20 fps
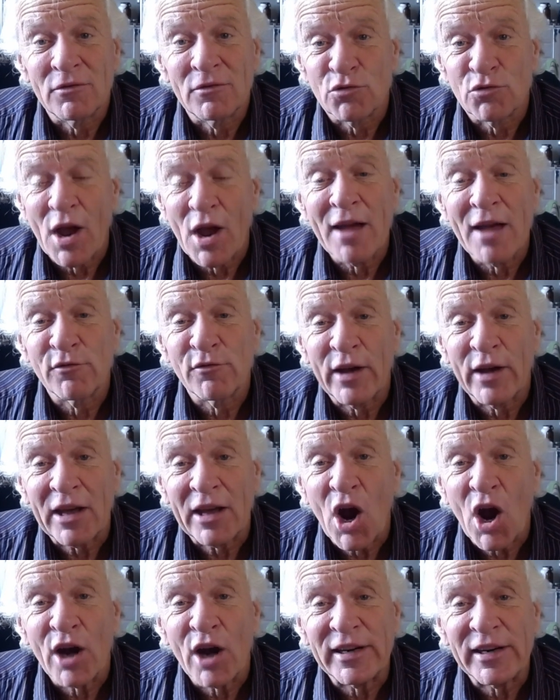driveway
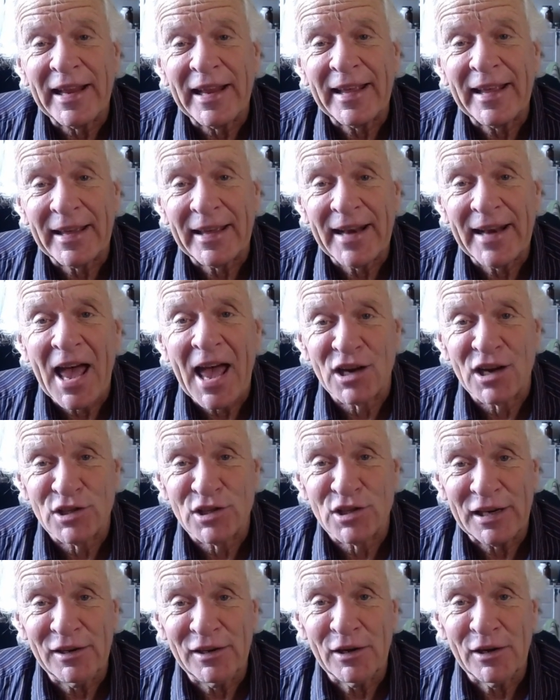gardening can
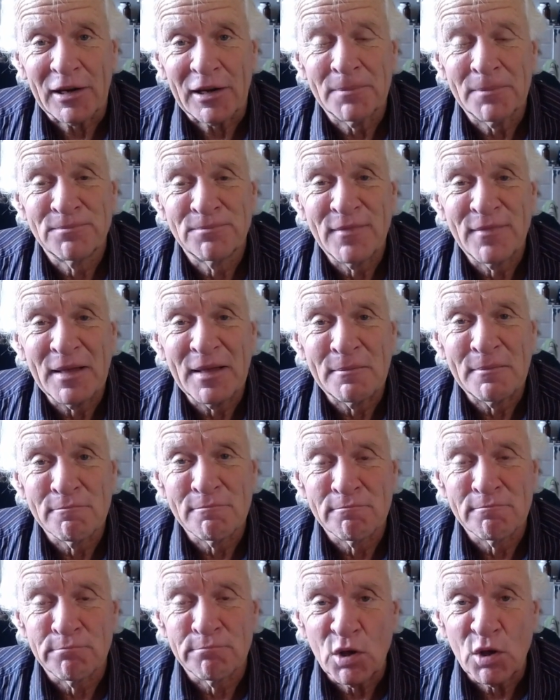actually look.
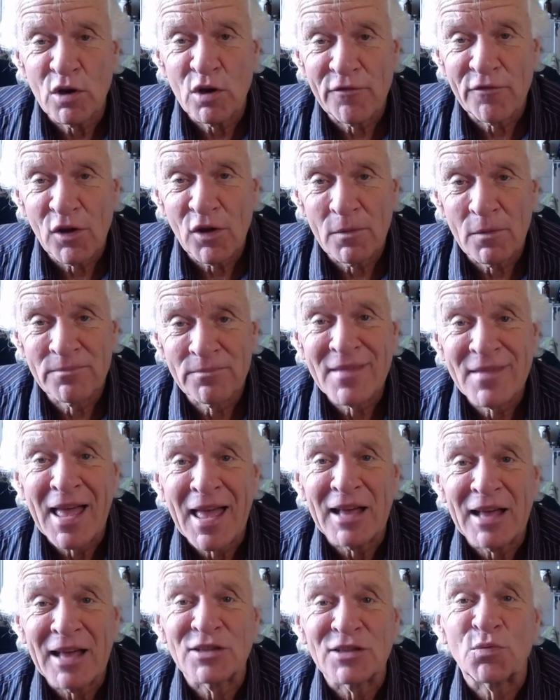Beautiful,
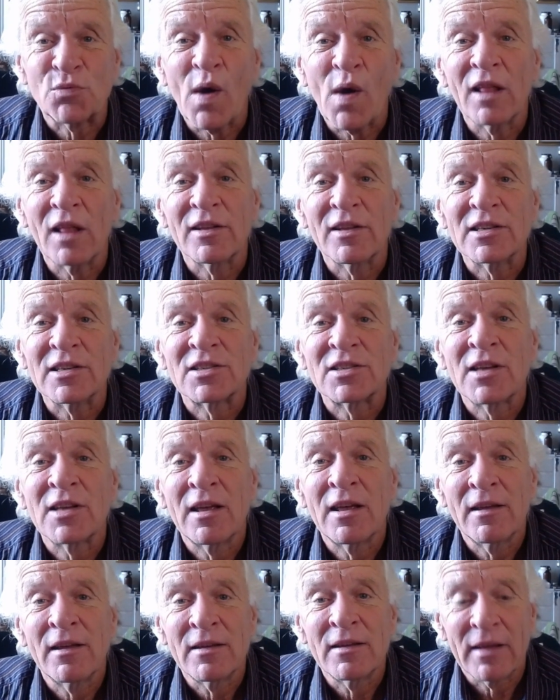as well as
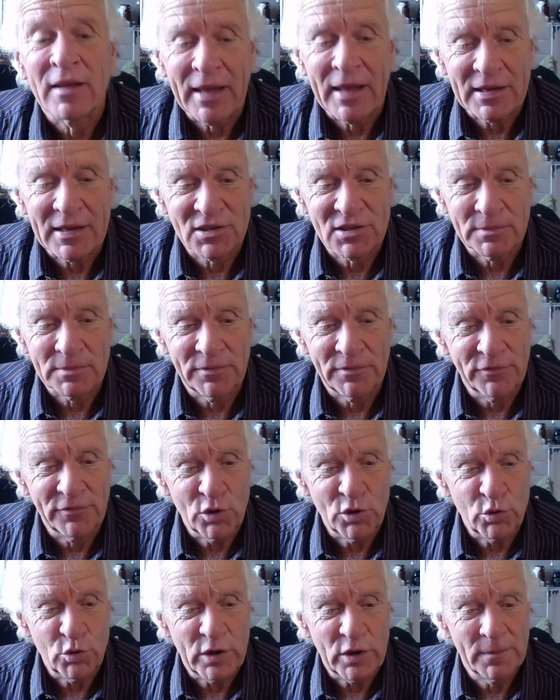get some
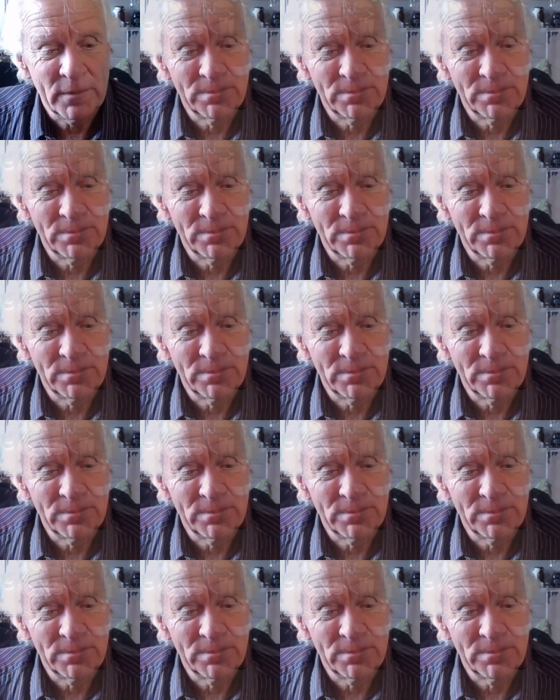food.